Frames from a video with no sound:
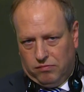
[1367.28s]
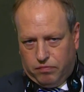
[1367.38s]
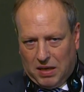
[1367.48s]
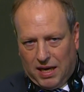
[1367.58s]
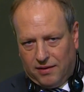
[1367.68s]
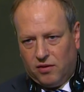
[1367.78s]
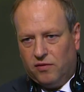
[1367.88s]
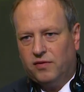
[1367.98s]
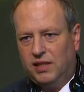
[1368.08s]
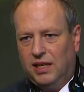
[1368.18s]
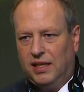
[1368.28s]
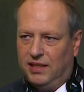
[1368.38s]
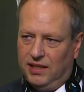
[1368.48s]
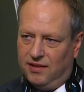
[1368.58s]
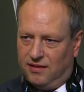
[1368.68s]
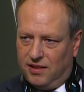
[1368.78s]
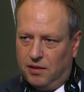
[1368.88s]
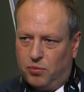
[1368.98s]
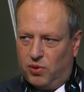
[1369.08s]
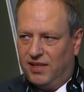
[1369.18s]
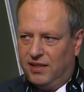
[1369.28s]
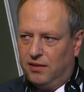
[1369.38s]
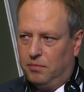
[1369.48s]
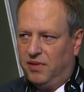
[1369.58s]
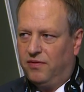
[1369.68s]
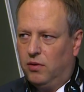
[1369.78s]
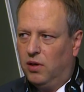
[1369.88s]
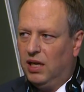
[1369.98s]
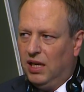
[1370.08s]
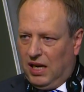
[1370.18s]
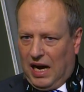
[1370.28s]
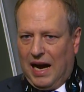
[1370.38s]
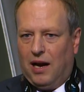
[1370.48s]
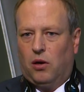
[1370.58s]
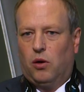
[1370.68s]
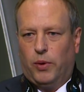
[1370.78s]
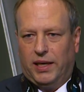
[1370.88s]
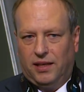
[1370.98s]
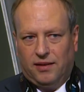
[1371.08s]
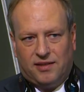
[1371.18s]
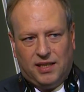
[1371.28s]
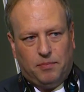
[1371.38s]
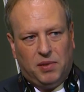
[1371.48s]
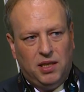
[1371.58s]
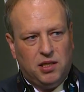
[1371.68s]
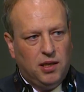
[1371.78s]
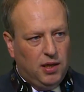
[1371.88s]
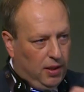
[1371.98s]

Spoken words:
part of the ideas that I presented before are already established.